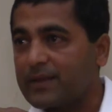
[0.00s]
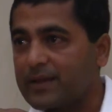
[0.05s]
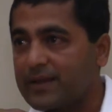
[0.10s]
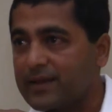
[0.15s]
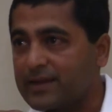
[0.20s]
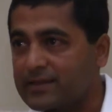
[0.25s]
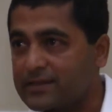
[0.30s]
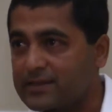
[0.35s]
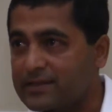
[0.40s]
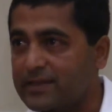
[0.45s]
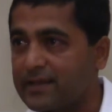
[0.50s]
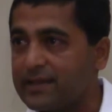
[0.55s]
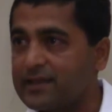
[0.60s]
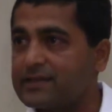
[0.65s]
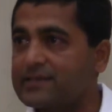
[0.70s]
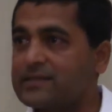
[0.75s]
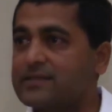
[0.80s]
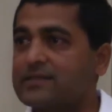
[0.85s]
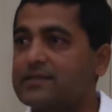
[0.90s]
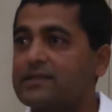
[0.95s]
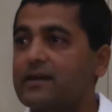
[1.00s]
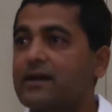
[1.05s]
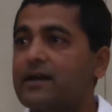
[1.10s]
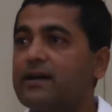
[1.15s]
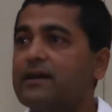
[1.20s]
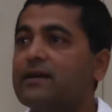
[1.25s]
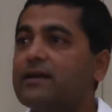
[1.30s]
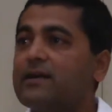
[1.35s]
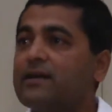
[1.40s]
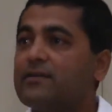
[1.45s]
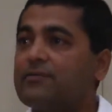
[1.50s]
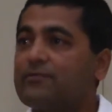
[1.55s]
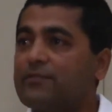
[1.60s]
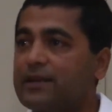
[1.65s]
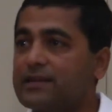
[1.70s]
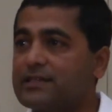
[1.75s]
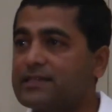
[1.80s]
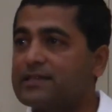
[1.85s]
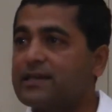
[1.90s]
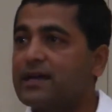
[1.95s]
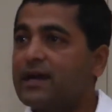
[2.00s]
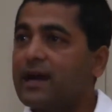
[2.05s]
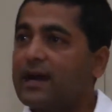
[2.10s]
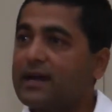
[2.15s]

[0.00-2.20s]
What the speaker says: it says, first